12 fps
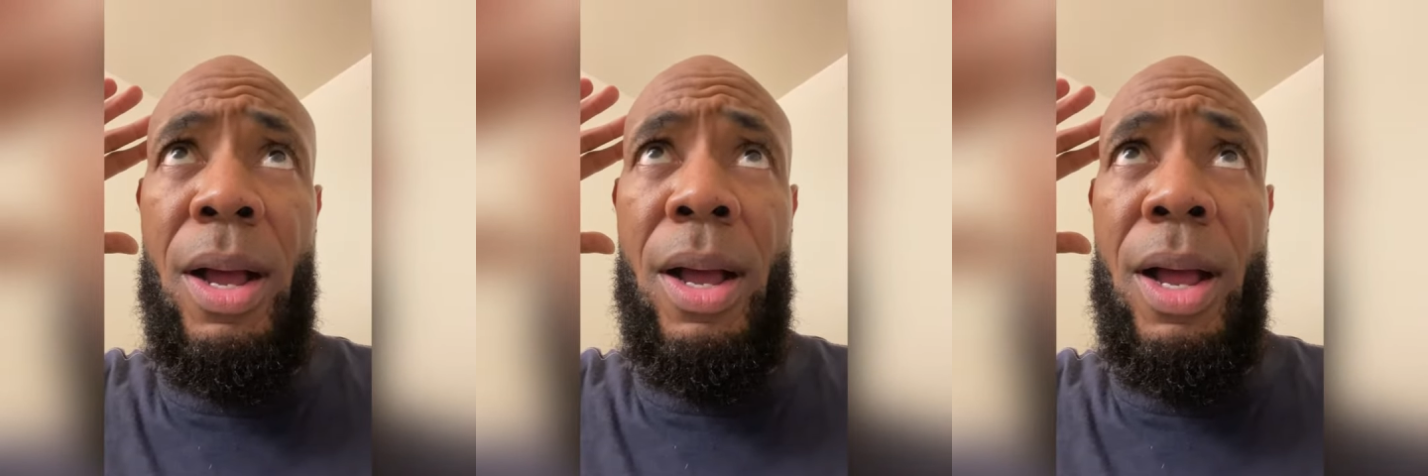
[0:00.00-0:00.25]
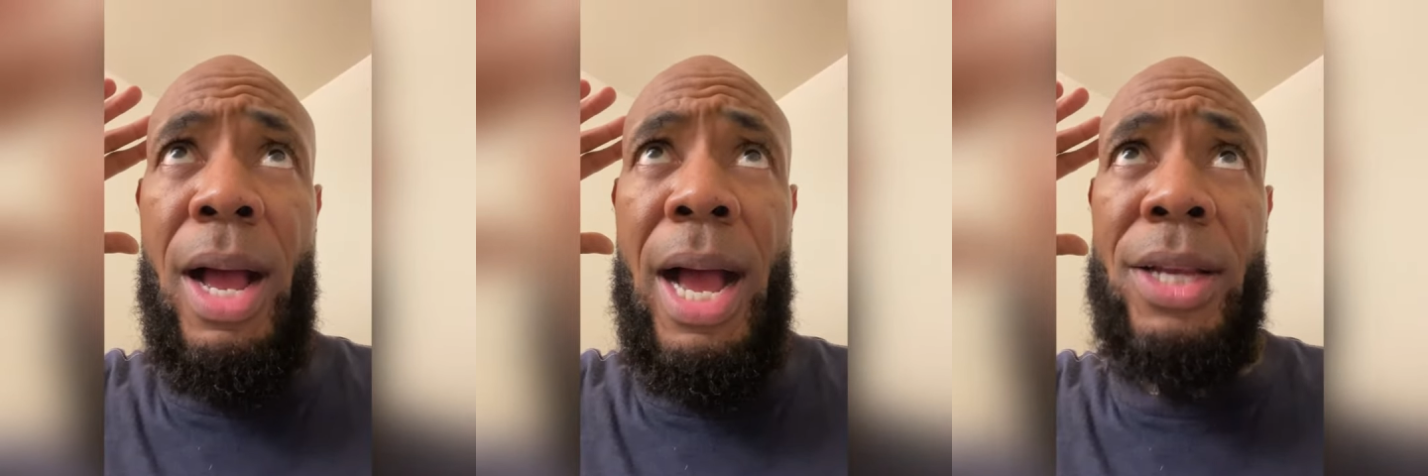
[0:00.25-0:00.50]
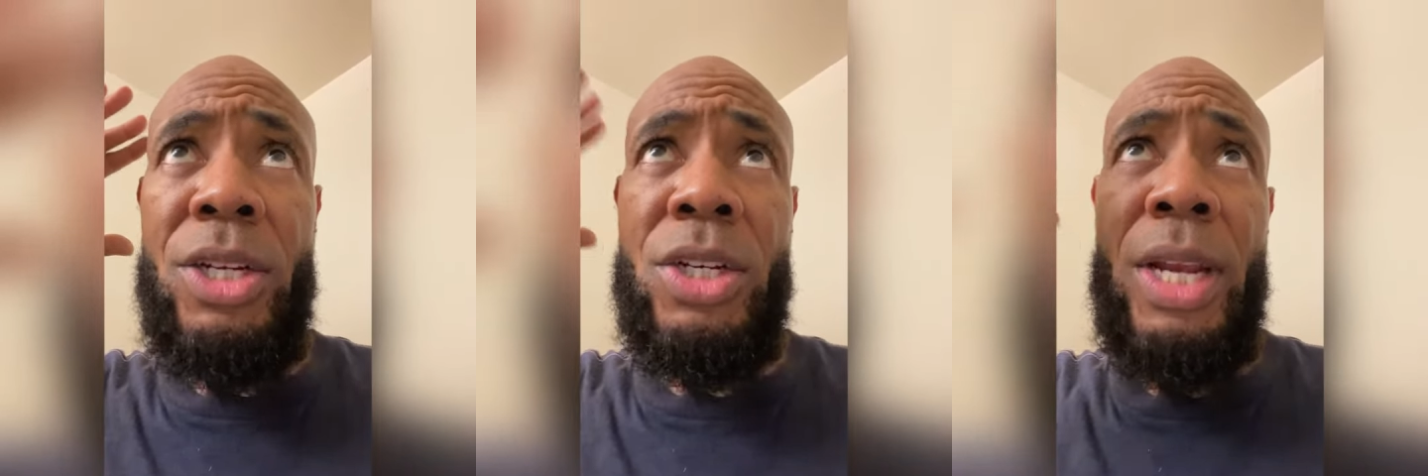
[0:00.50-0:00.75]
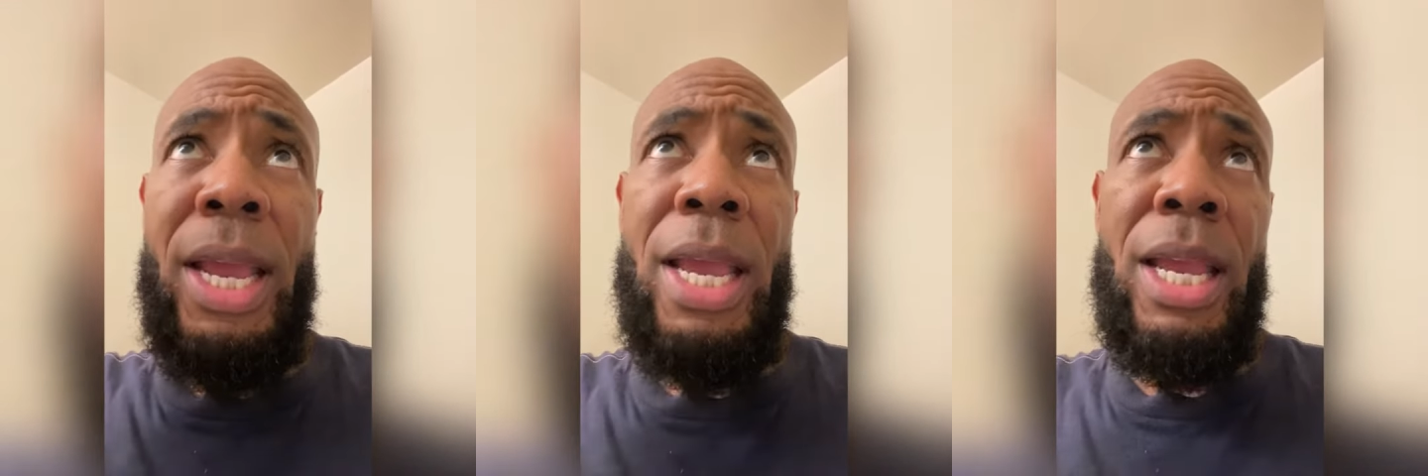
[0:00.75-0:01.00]
I
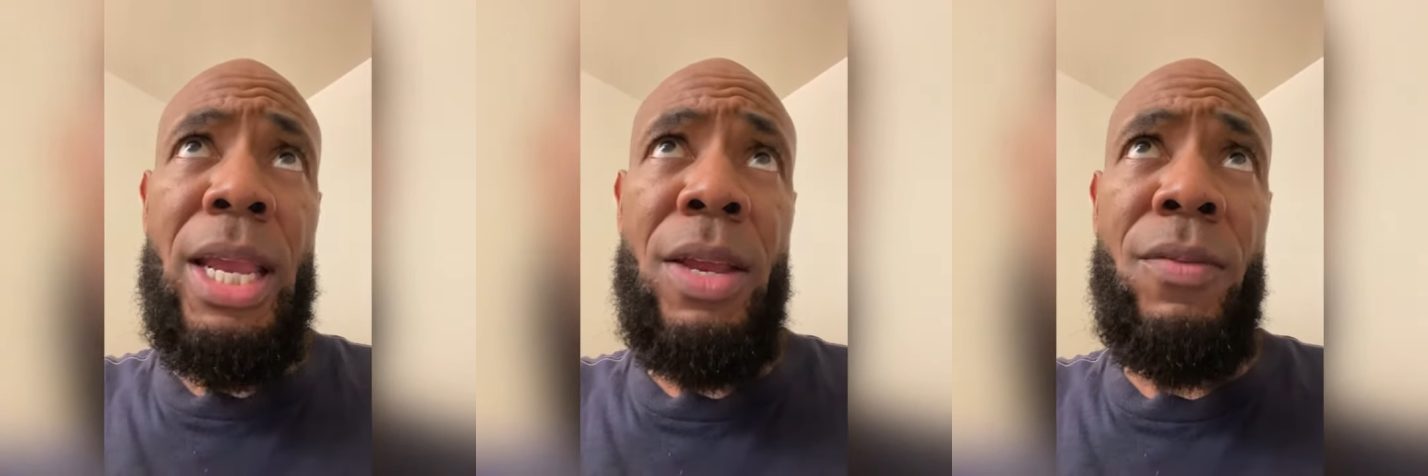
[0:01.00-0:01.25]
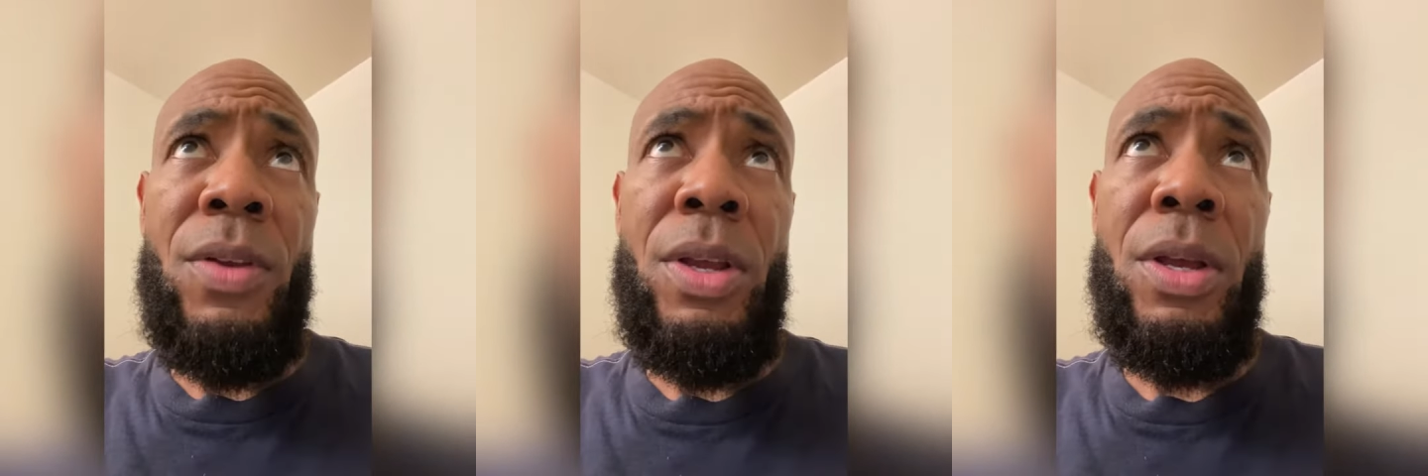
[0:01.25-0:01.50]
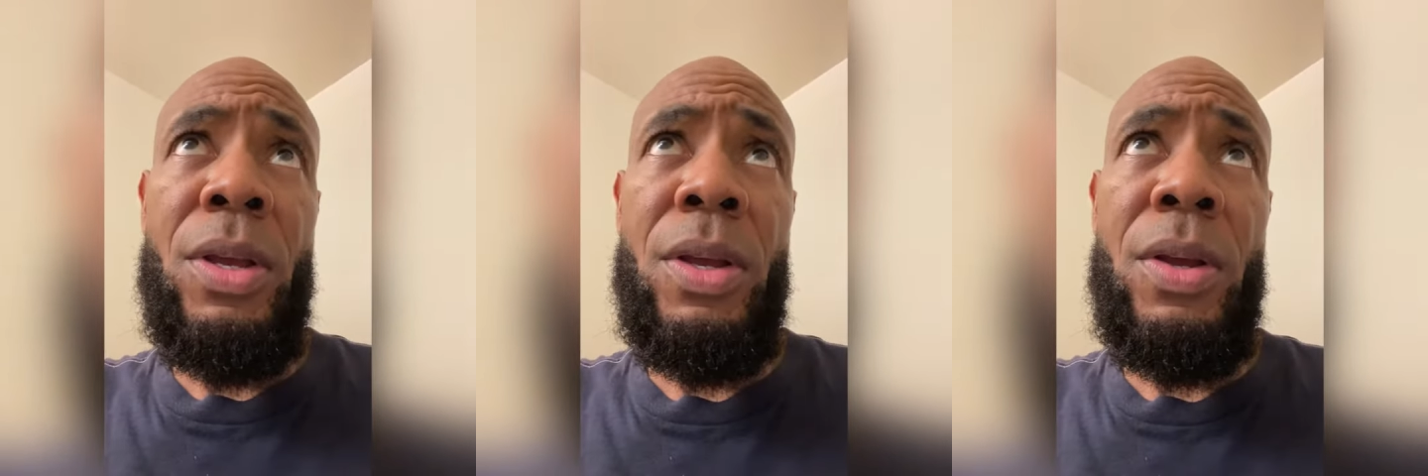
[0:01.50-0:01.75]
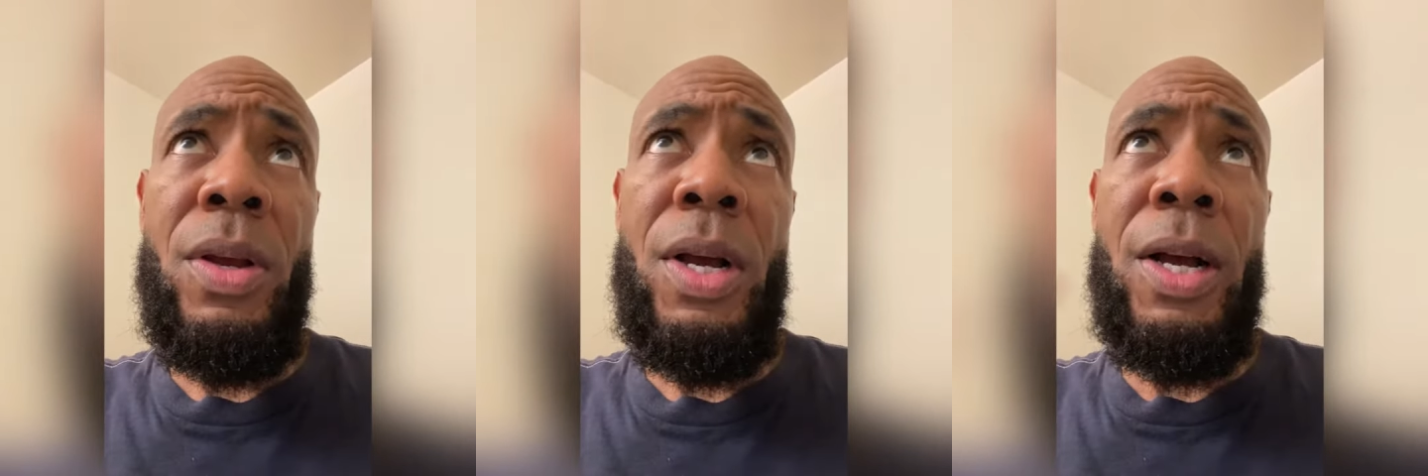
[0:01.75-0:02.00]
shaved,
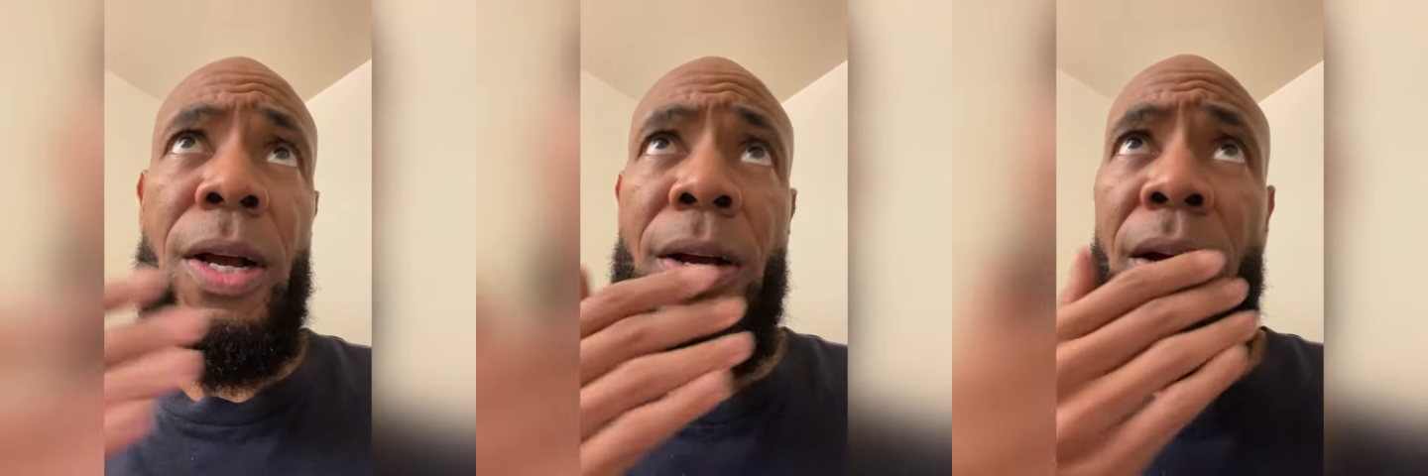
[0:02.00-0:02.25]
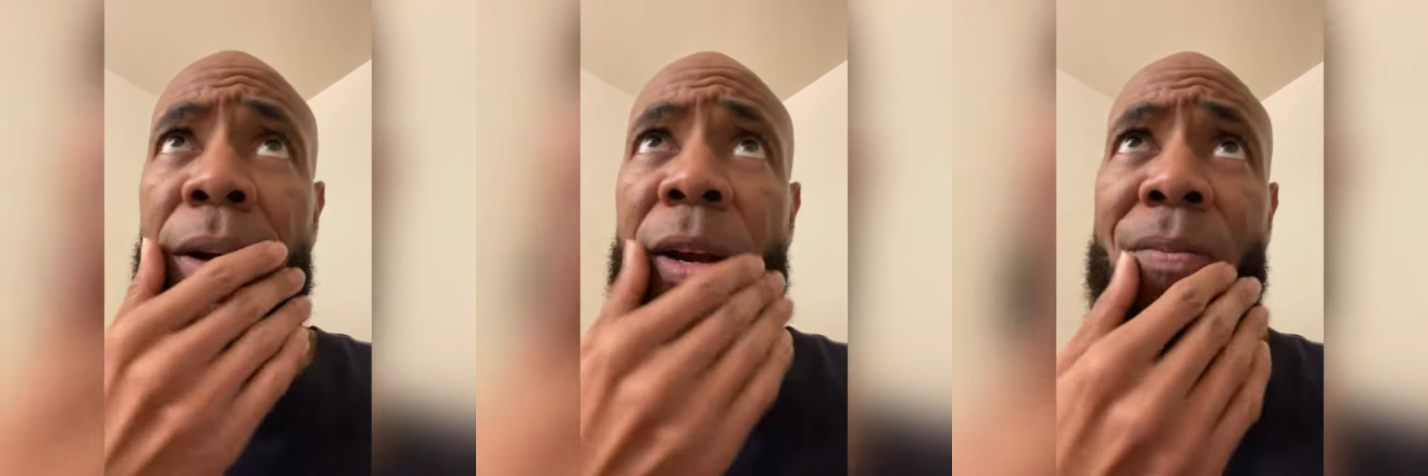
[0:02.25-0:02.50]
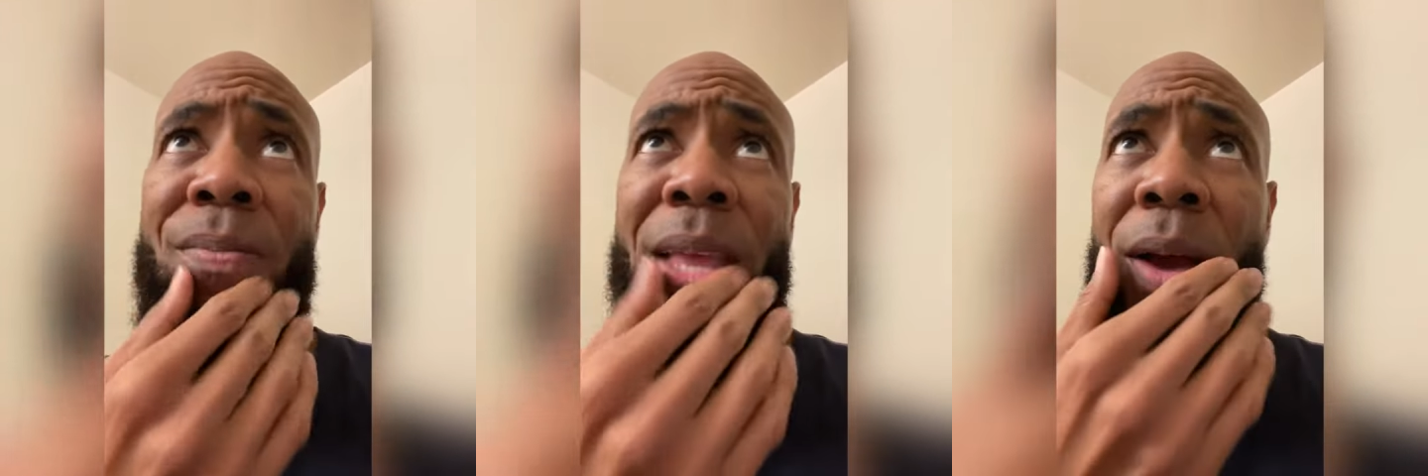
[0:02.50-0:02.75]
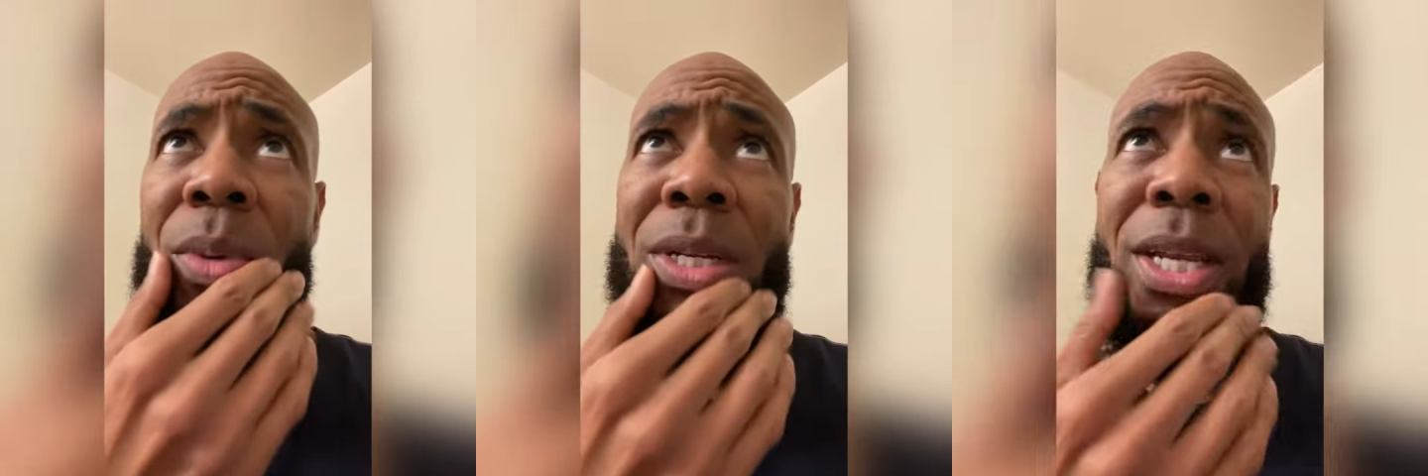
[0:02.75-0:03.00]

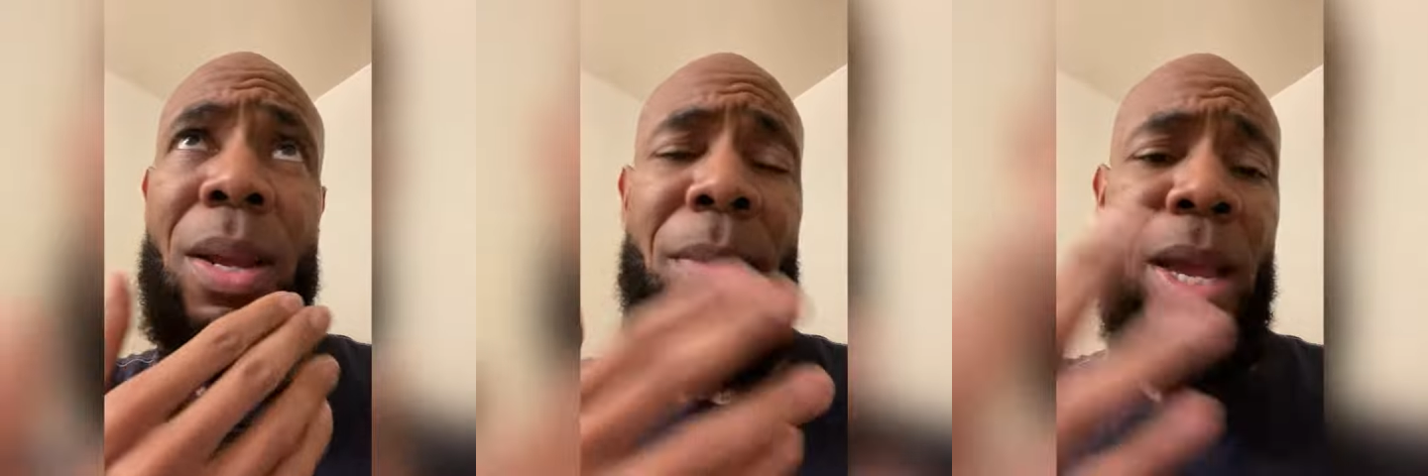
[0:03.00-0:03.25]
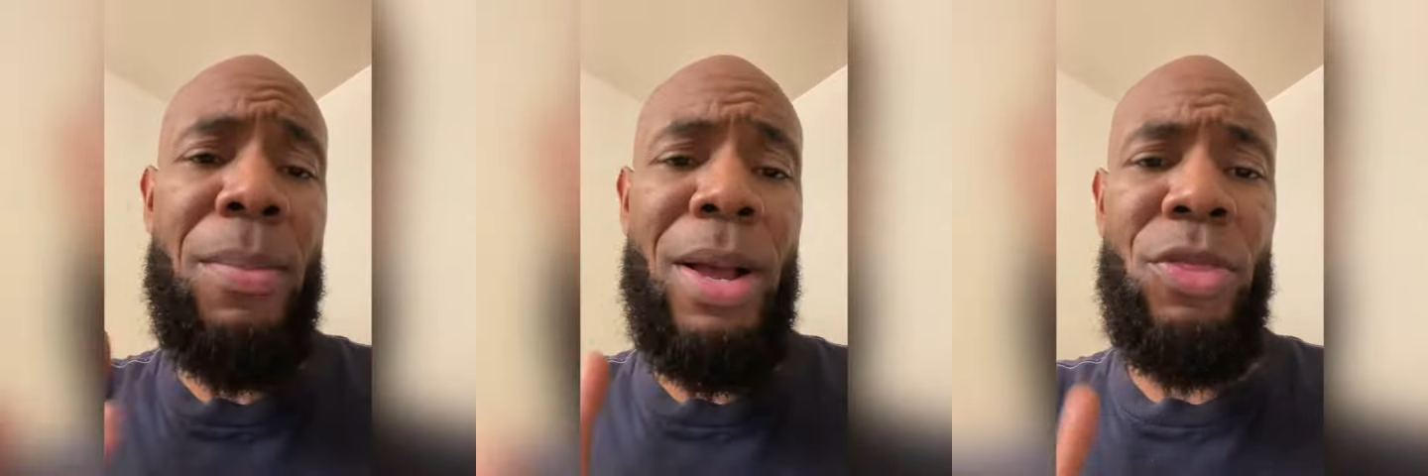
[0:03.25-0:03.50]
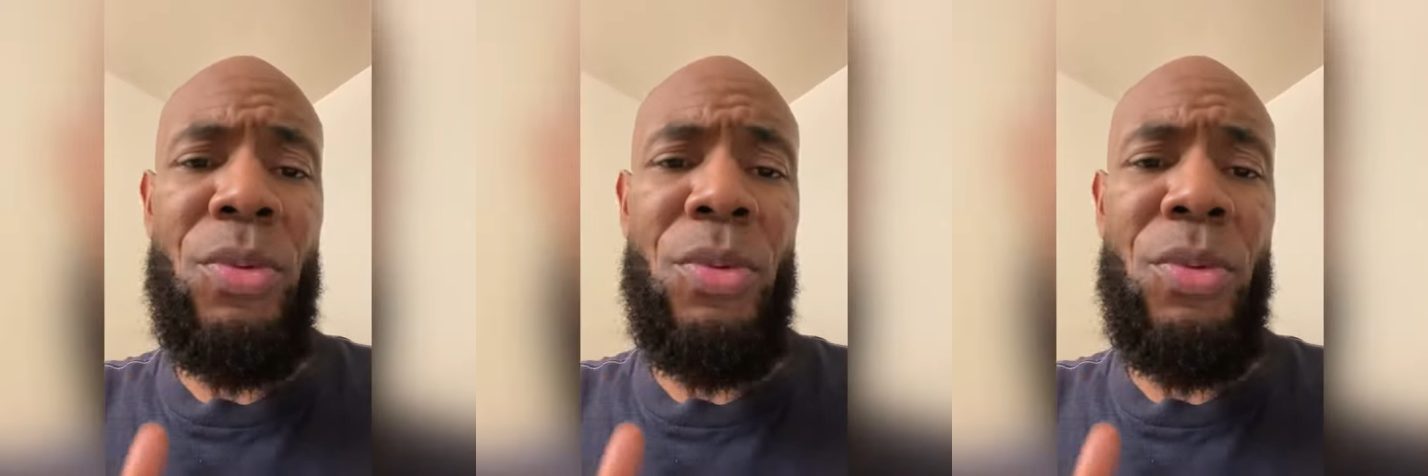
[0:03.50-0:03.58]
about